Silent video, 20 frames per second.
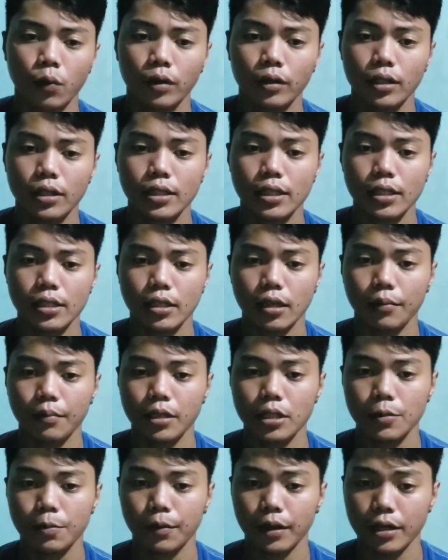when the
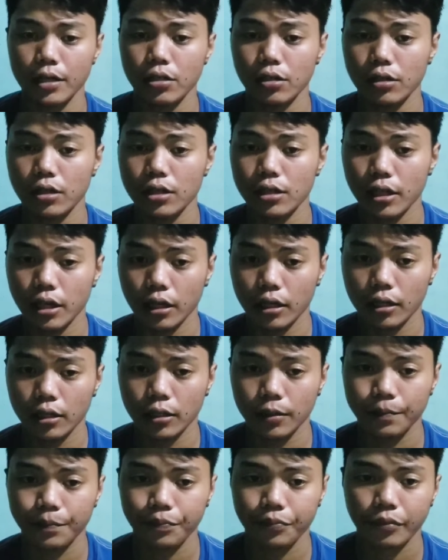system is placed on the sink.
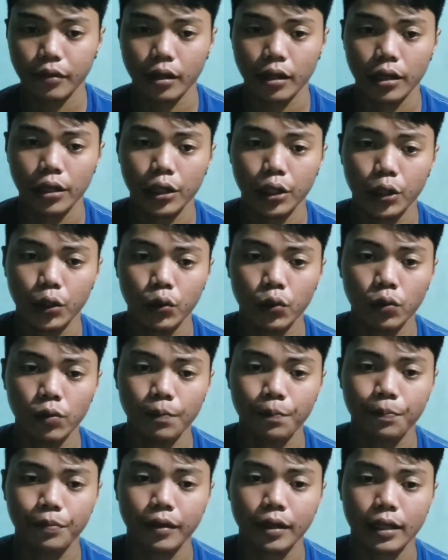U
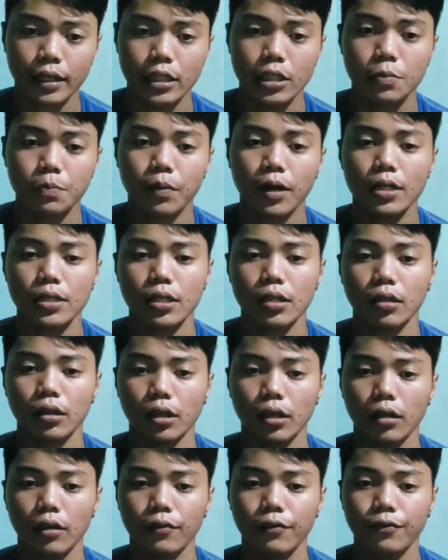is
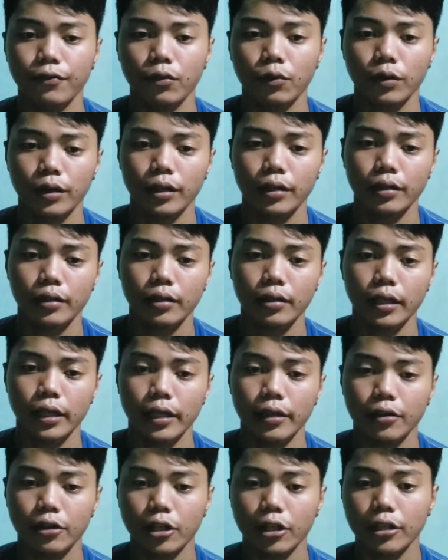positive when
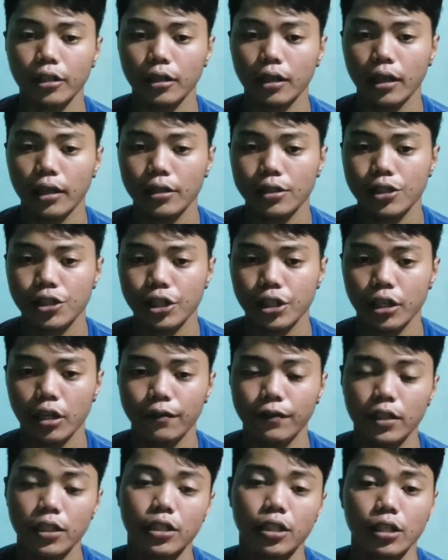the internal energy
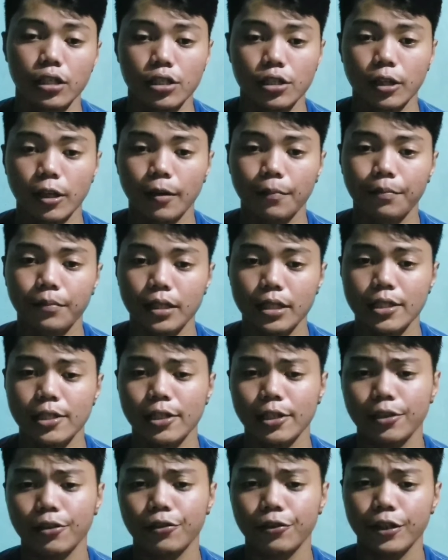of the system
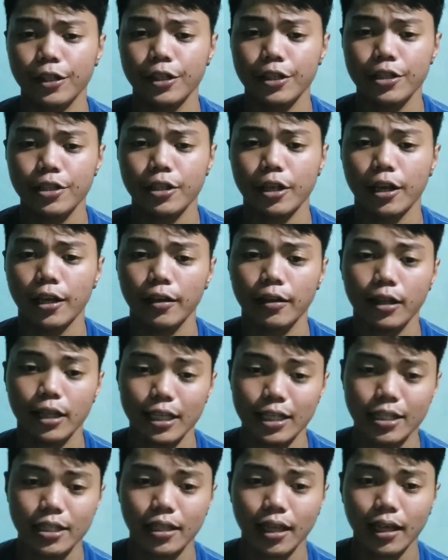is increased and
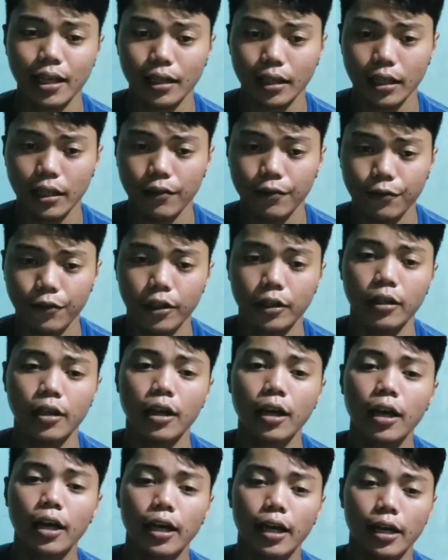is negative when
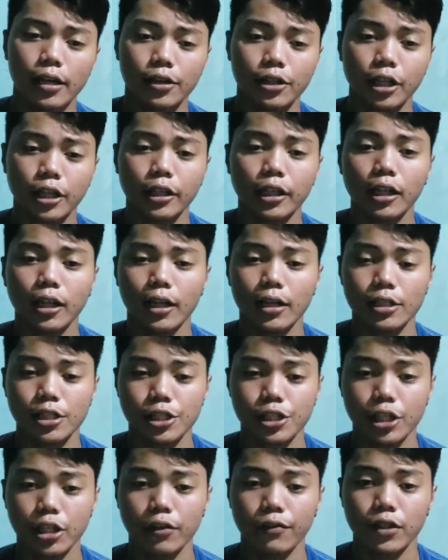internal
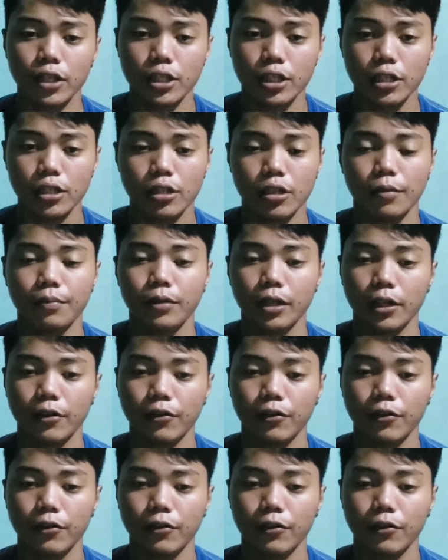energy of the system